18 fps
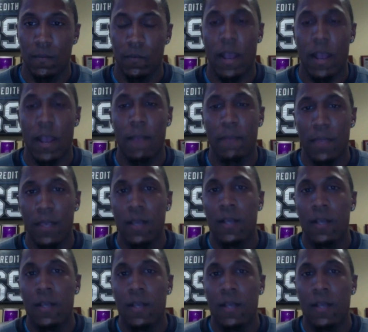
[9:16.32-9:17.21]
Right.
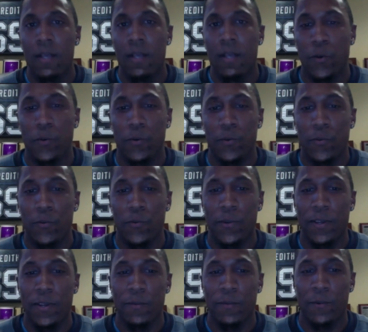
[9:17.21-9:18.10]
So
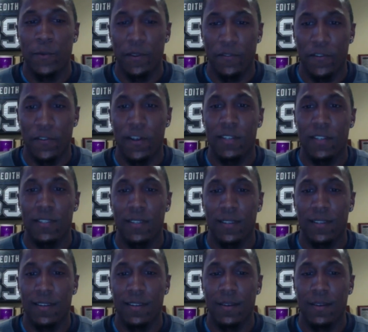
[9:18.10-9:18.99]
when
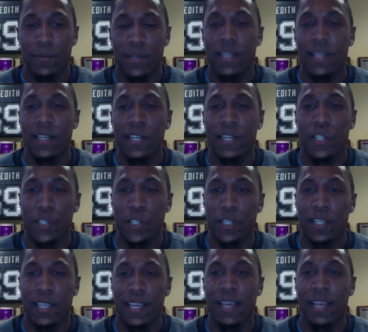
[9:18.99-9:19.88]
we
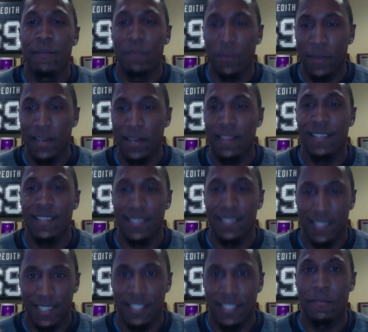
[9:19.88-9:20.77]
initially implemented
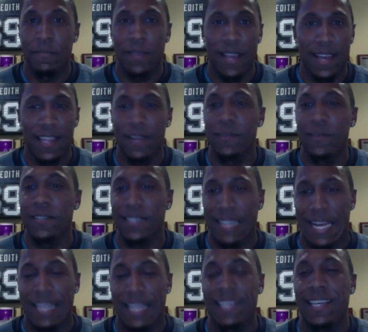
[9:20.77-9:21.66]
this system, there was
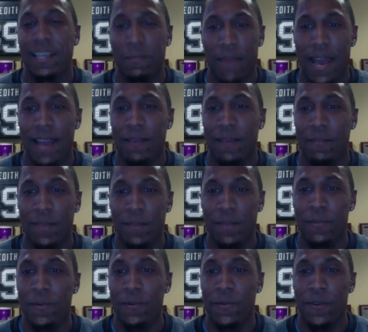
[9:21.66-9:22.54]
a lot of kickback.
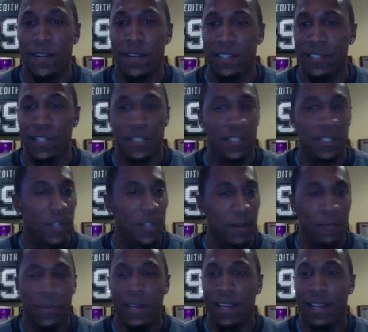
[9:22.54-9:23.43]
People want to just
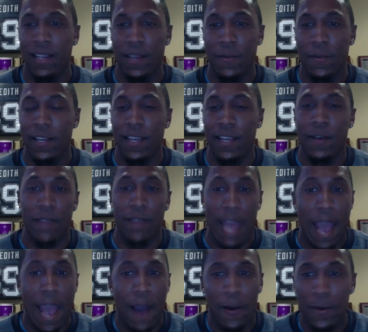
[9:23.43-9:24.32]
jump in, they want to go
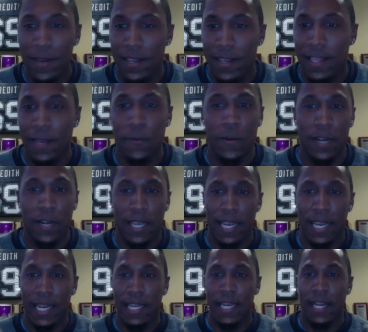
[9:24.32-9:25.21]
now, they want to
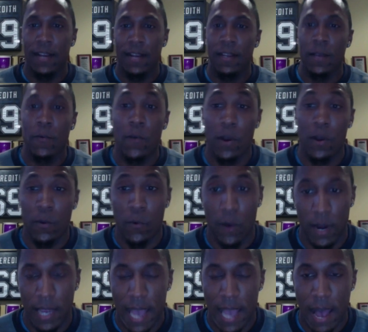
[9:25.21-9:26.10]
get in here, and they want to
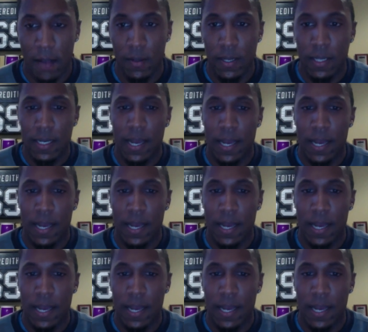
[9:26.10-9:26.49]
work out.